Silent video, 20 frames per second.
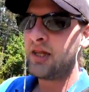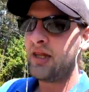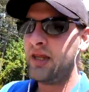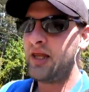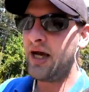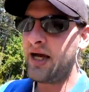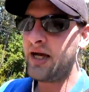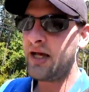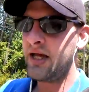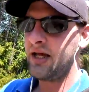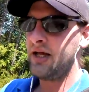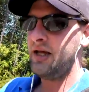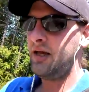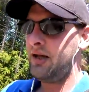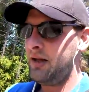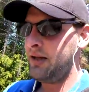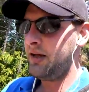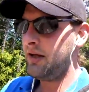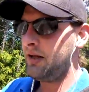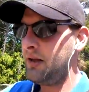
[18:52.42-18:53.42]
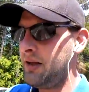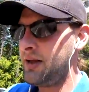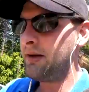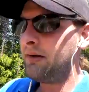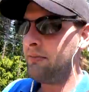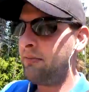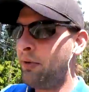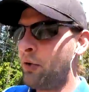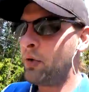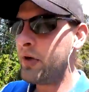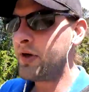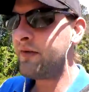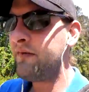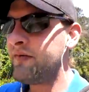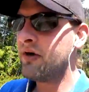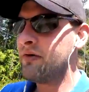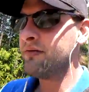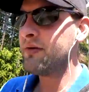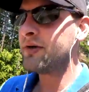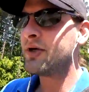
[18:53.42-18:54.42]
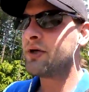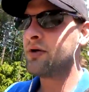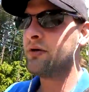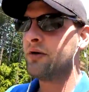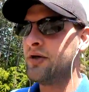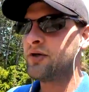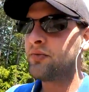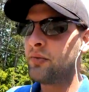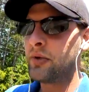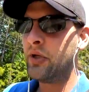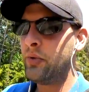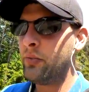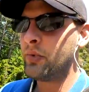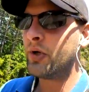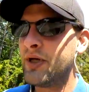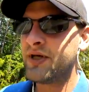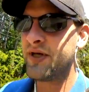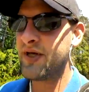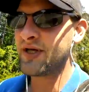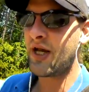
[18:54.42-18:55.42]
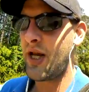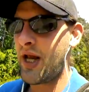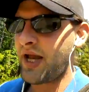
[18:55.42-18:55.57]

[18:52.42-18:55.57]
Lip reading: The point of no return is where you want to set